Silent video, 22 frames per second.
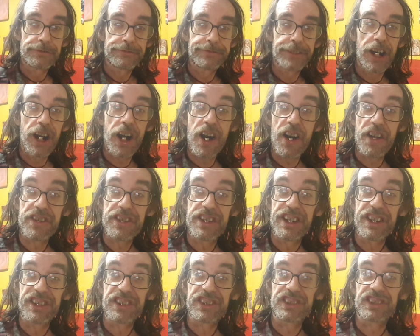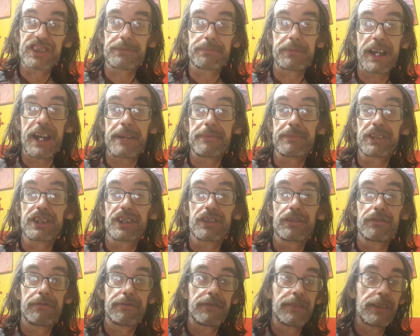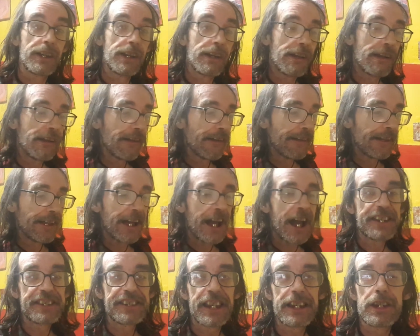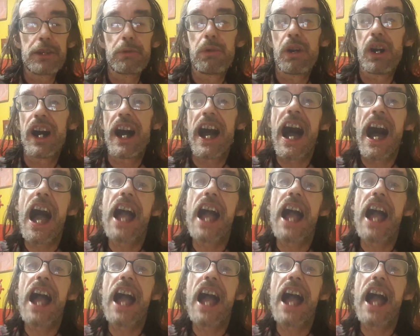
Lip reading: Artists, perhaps. I tell you what,